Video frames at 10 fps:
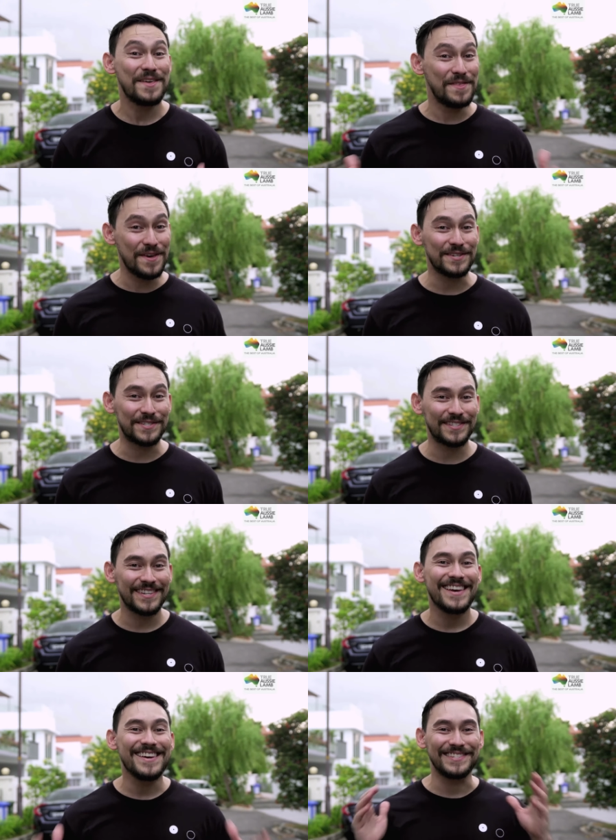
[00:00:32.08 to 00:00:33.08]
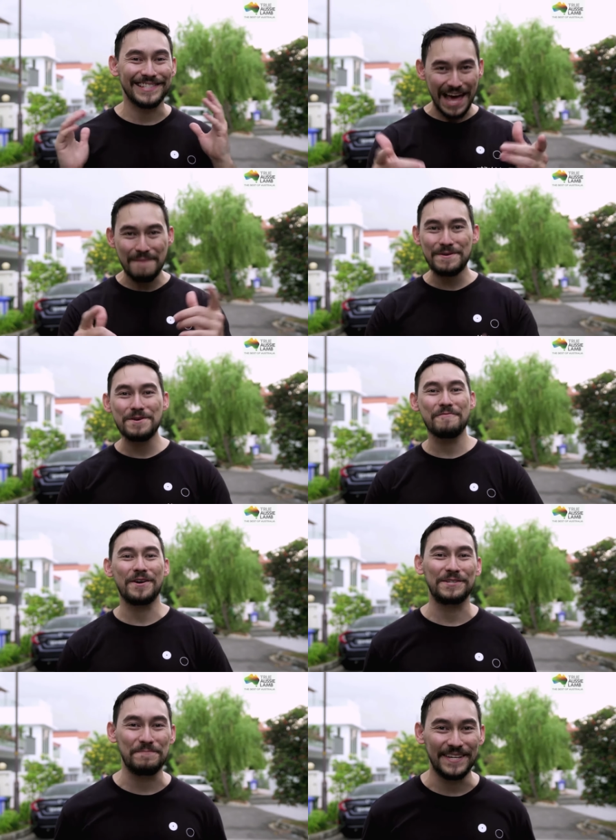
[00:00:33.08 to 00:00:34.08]
This is LMYR
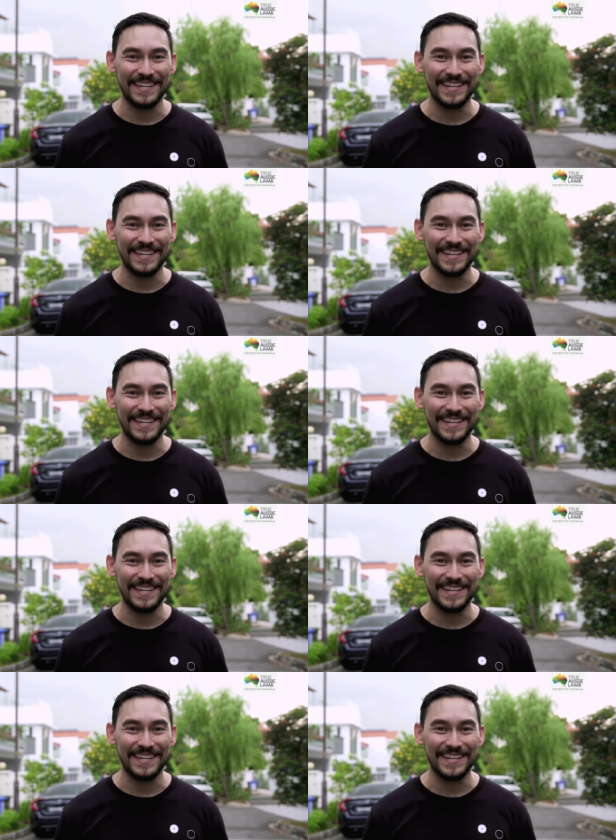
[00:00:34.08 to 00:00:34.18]
recipe.